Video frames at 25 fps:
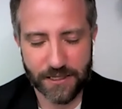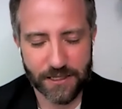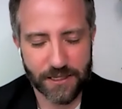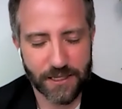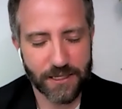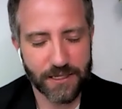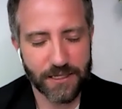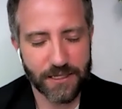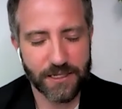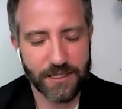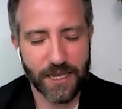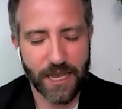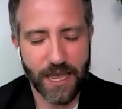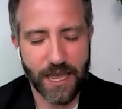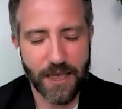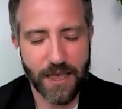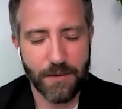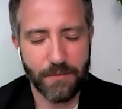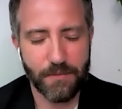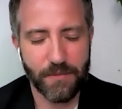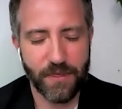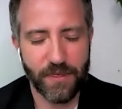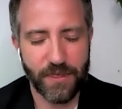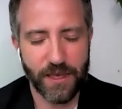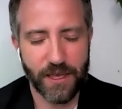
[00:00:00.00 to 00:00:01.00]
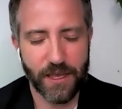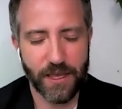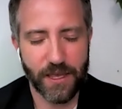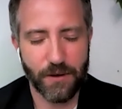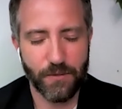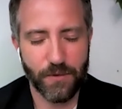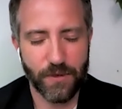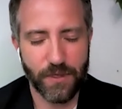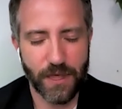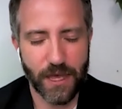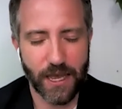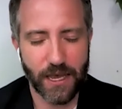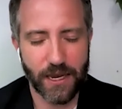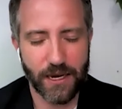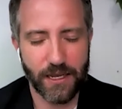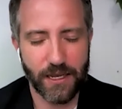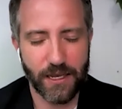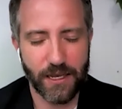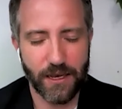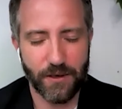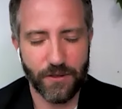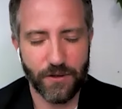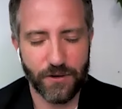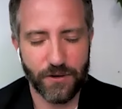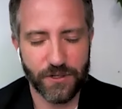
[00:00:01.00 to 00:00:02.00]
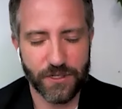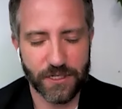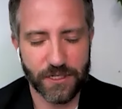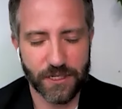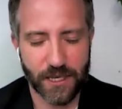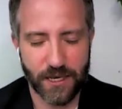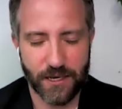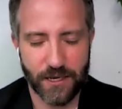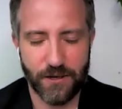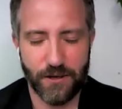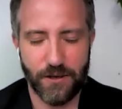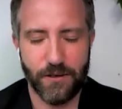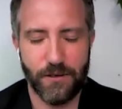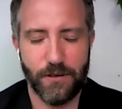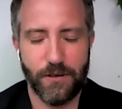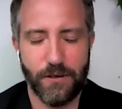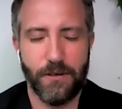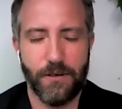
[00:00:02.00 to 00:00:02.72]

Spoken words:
the same thing with any other skill.